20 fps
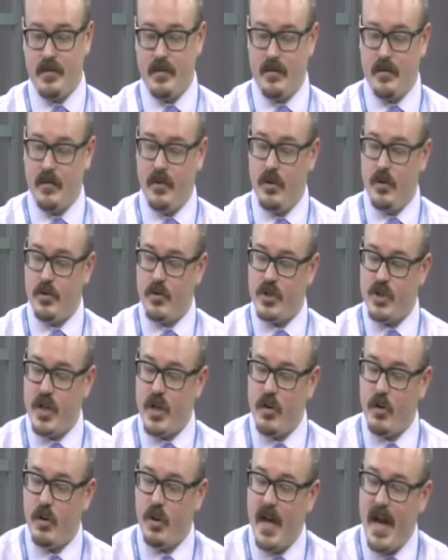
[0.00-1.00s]

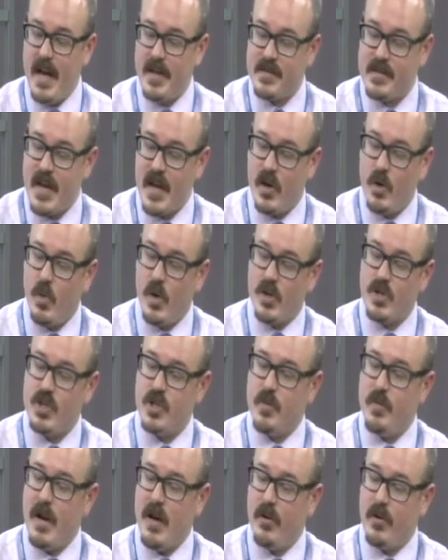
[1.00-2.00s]
Cheryl asked that question
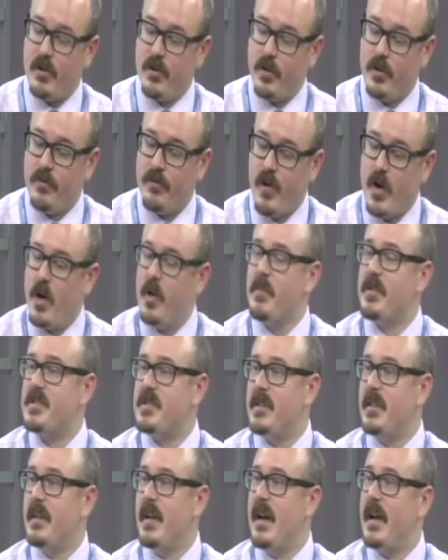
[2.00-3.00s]
about her
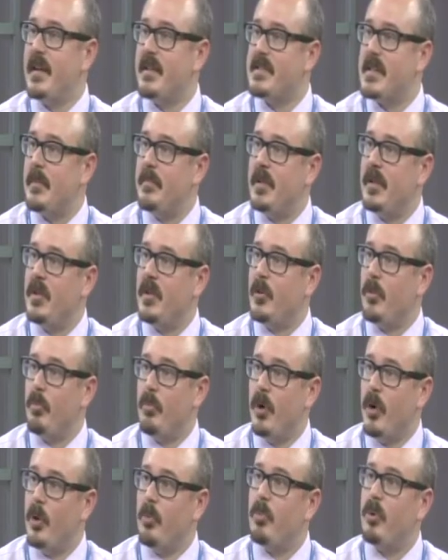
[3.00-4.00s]
pharmacy not accepting
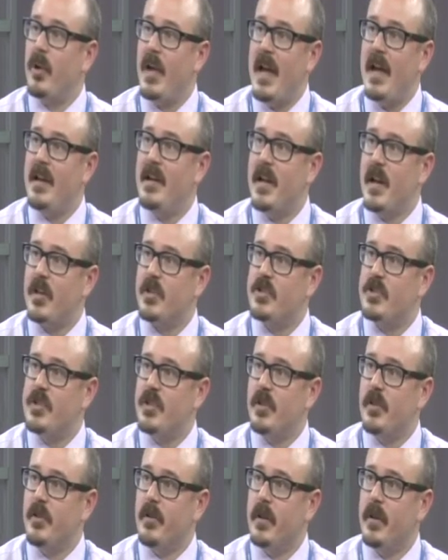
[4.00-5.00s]
her plan next
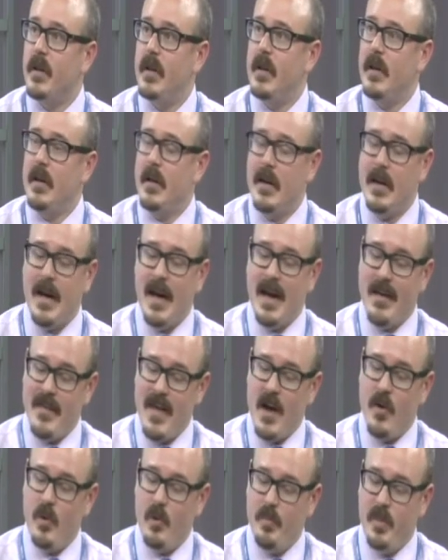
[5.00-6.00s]
year, and
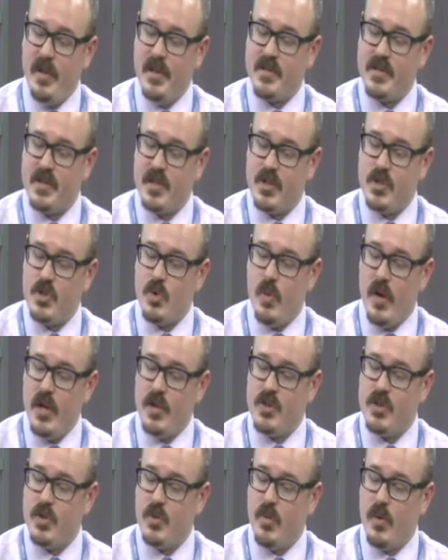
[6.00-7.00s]
that would be a
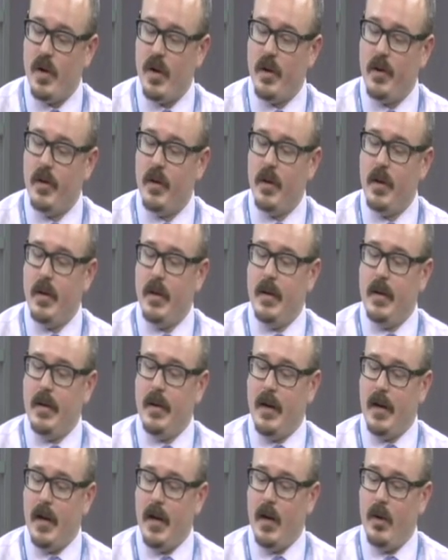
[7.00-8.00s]
situation where
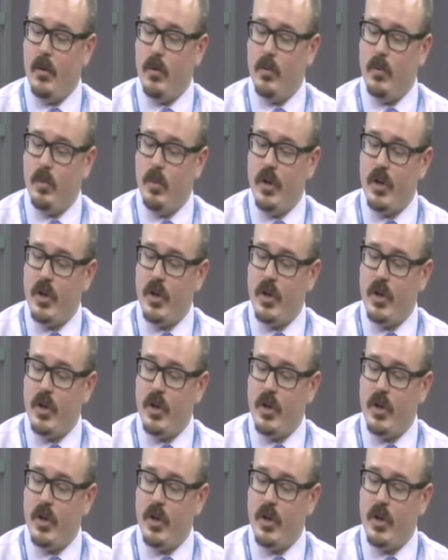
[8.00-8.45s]
we